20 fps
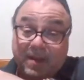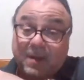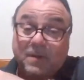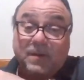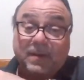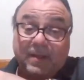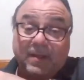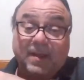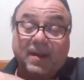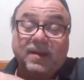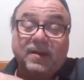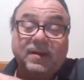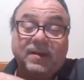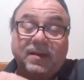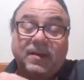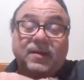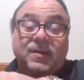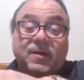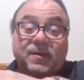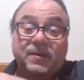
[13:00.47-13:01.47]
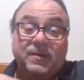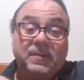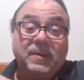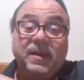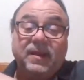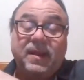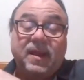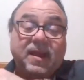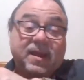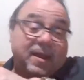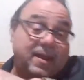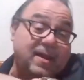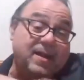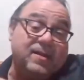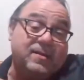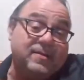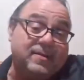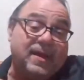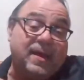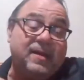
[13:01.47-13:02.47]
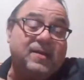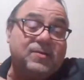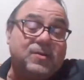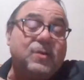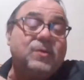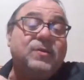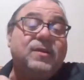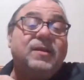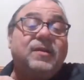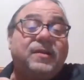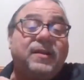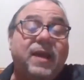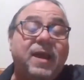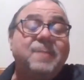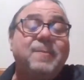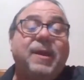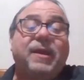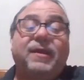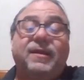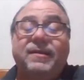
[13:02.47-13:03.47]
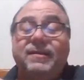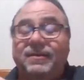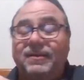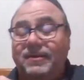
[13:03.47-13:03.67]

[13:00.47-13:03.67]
going there, you know what I mean? He has like his own little gimmick,